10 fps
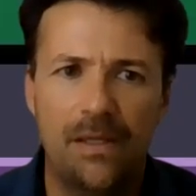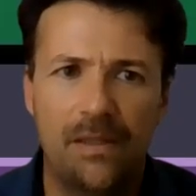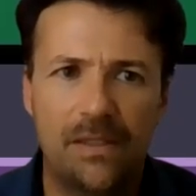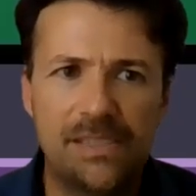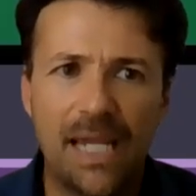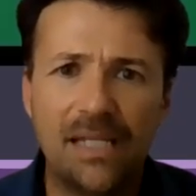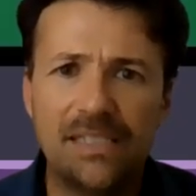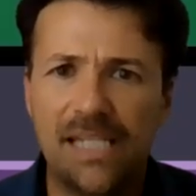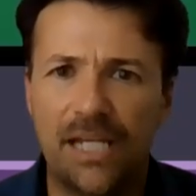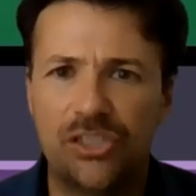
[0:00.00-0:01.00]
The second
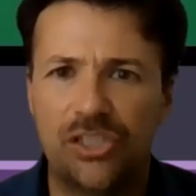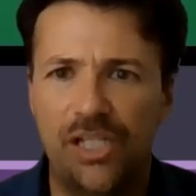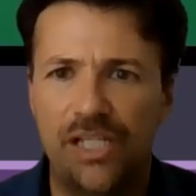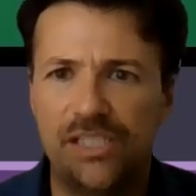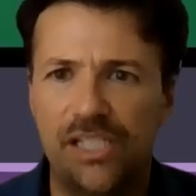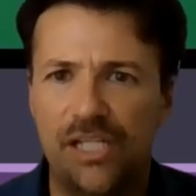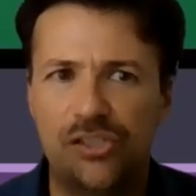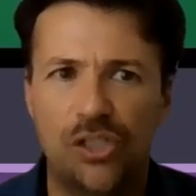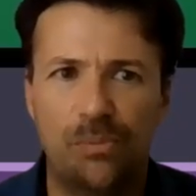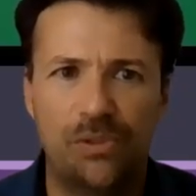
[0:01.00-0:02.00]
section is the
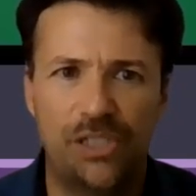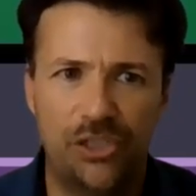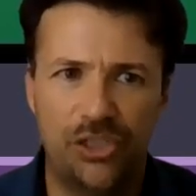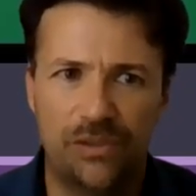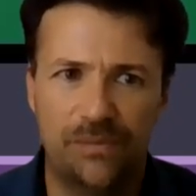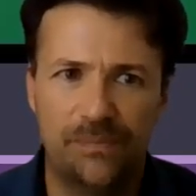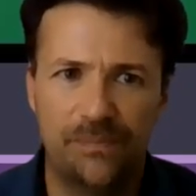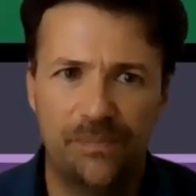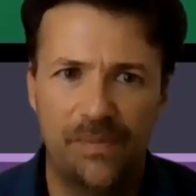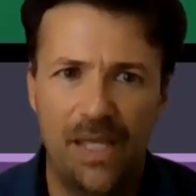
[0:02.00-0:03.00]
interpretation.
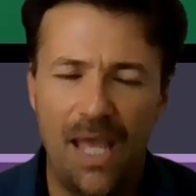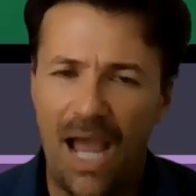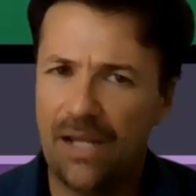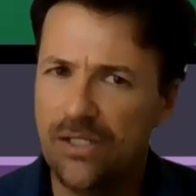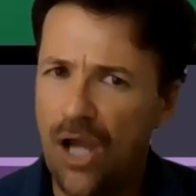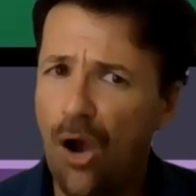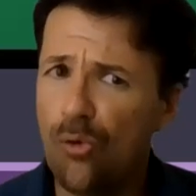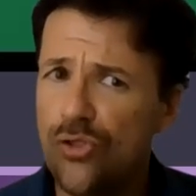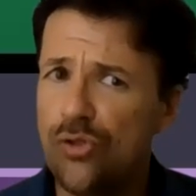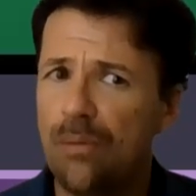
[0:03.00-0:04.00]
And now
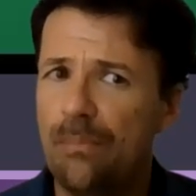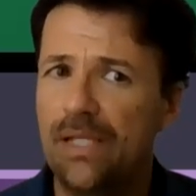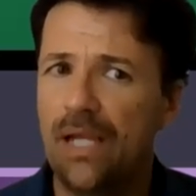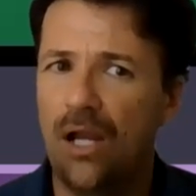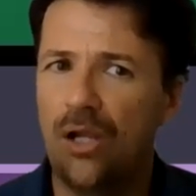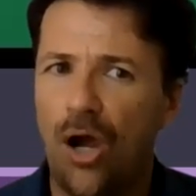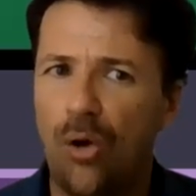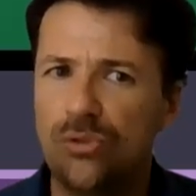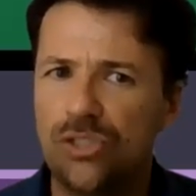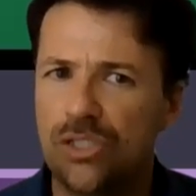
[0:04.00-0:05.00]
you are
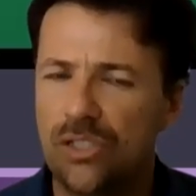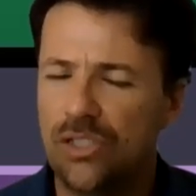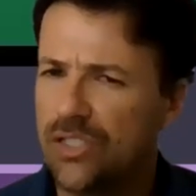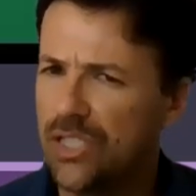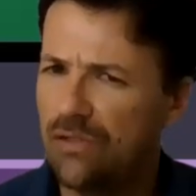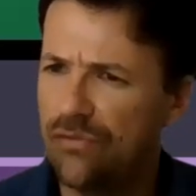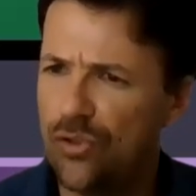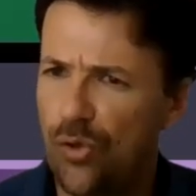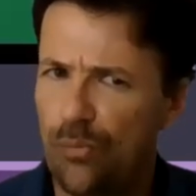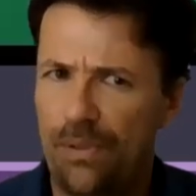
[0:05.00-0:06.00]
allowed to give
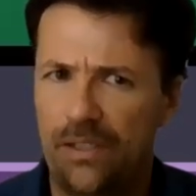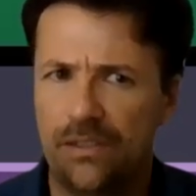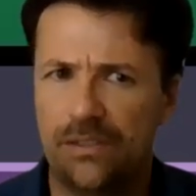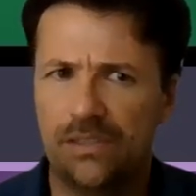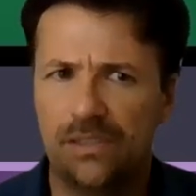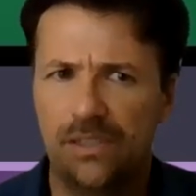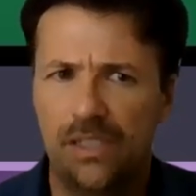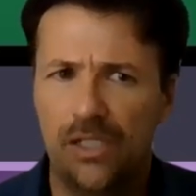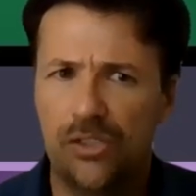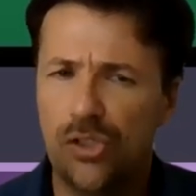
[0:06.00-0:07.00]
your opinions.
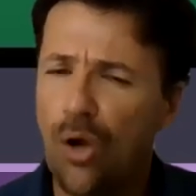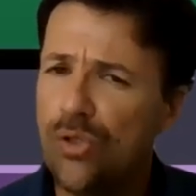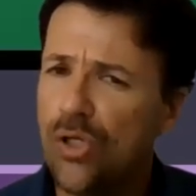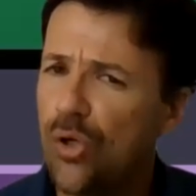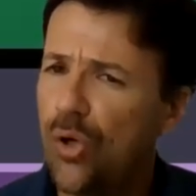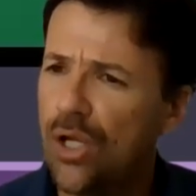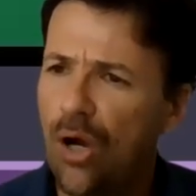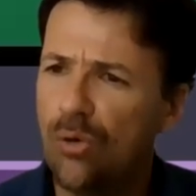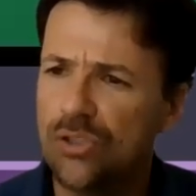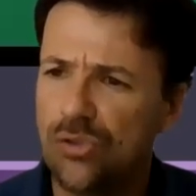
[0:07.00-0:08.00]
Now you're
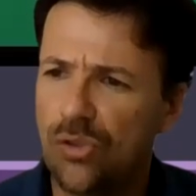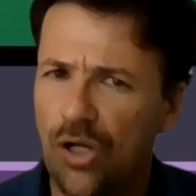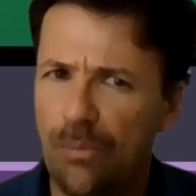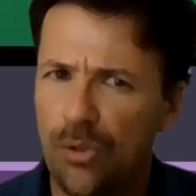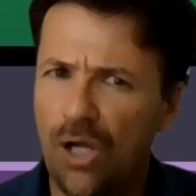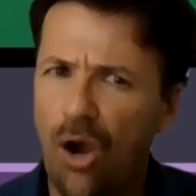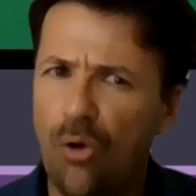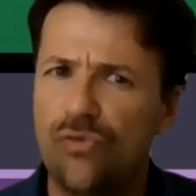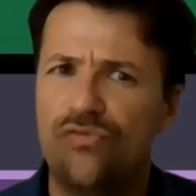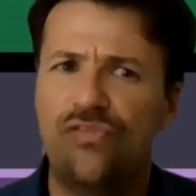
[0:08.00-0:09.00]
allowed to talk about how
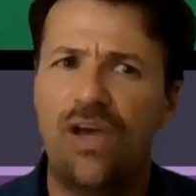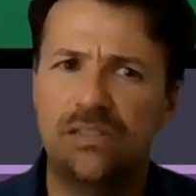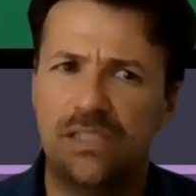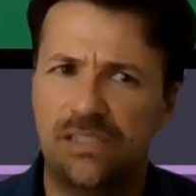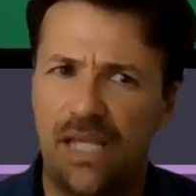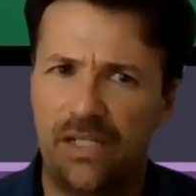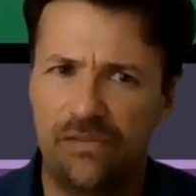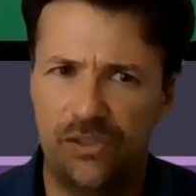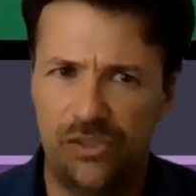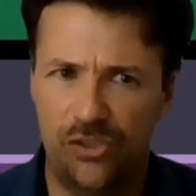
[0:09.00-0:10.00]
you felt inside of
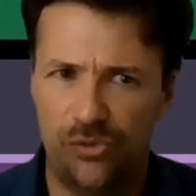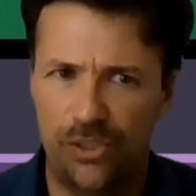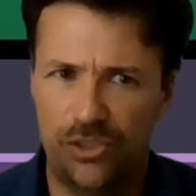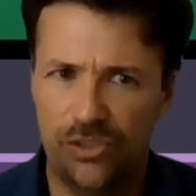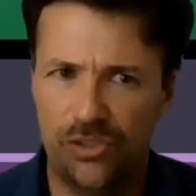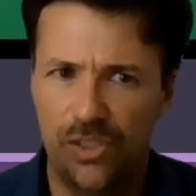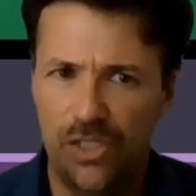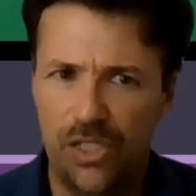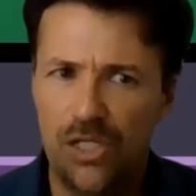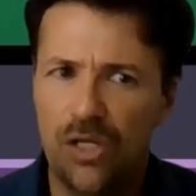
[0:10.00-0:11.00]
the situation.
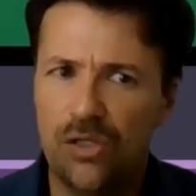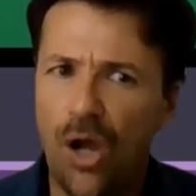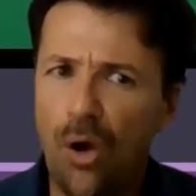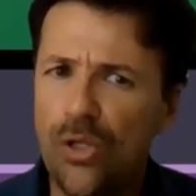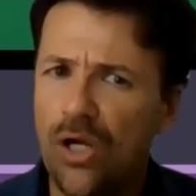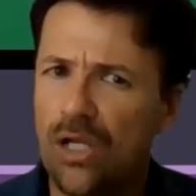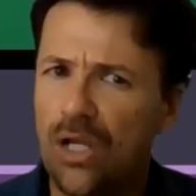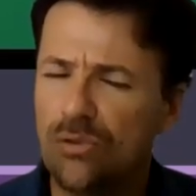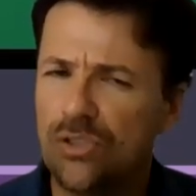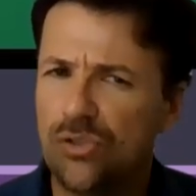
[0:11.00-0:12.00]
Now you're
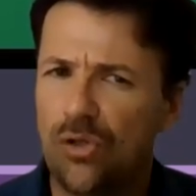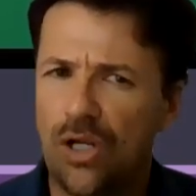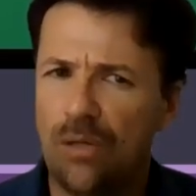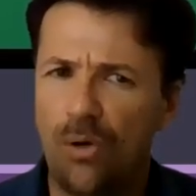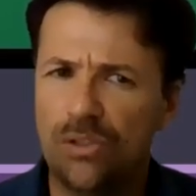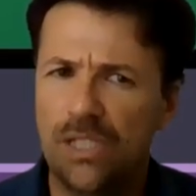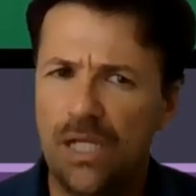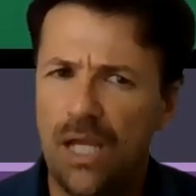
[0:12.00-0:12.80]
allowed to talk about